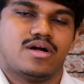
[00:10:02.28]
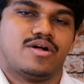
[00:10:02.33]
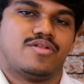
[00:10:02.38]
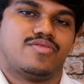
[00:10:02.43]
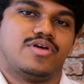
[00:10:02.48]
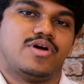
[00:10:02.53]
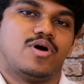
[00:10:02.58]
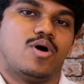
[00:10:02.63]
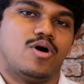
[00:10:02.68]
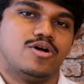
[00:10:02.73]

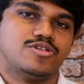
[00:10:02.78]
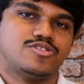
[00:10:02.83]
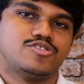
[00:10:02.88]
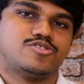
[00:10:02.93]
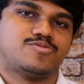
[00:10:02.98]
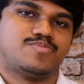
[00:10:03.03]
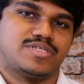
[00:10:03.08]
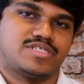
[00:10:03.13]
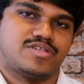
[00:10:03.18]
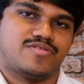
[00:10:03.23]
They also
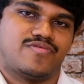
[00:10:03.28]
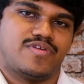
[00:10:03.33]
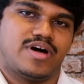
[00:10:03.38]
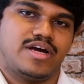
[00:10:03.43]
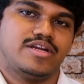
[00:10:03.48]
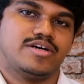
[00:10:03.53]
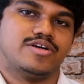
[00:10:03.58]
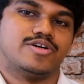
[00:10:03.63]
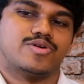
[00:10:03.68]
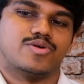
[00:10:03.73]
specified
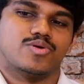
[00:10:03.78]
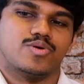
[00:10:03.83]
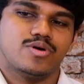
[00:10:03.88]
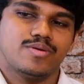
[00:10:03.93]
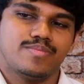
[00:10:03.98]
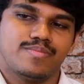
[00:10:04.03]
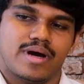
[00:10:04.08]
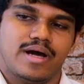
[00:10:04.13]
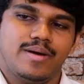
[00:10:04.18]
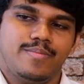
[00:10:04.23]
a
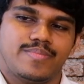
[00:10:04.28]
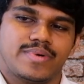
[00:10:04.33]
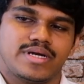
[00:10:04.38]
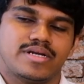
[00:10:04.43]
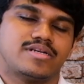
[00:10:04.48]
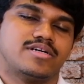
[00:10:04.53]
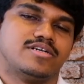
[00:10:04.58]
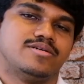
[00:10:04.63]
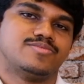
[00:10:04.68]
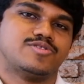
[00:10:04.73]
roadmap in
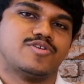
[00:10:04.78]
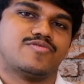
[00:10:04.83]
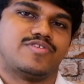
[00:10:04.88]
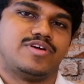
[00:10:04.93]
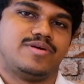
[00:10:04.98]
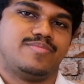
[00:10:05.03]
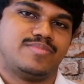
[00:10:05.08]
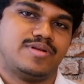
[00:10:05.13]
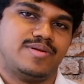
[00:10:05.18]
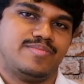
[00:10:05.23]
terms of
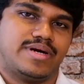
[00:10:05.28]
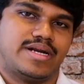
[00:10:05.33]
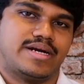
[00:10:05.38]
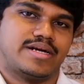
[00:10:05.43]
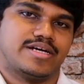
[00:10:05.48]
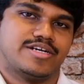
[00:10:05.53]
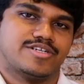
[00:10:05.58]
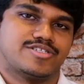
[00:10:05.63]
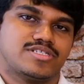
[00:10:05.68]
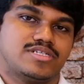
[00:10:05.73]

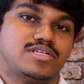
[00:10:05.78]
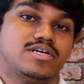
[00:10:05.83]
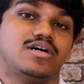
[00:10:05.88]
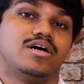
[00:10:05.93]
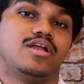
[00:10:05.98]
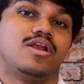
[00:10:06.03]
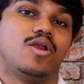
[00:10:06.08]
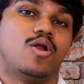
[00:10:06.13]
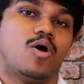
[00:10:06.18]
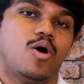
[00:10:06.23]
implementation
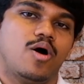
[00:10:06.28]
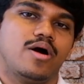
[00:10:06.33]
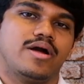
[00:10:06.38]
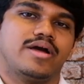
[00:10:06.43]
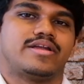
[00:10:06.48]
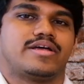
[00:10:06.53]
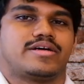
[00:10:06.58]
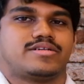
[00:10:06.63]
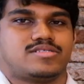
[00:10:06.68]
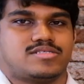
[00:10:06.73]
along an
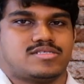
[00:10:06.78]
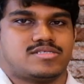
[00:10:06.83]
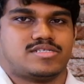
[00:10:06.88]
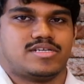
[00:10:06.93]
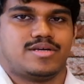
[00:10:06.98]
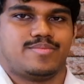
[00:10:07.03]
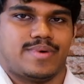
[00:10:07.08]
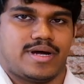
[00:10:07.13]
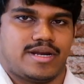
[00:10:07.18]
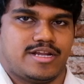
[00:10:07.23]

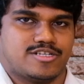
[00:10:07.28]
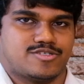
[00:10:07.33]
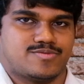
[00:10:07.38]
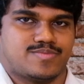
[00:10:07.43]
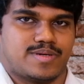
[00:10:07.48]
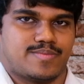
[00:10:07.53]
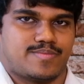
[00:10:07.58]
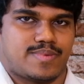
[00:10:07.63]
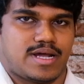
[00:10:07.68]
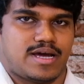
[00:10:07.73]
existing
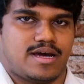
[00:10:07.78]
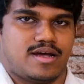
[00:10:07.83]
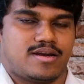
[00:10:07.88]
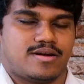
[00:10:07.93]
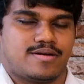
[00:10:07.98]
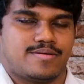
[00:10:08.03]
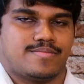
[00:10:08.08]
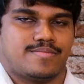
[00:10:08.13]
management plan.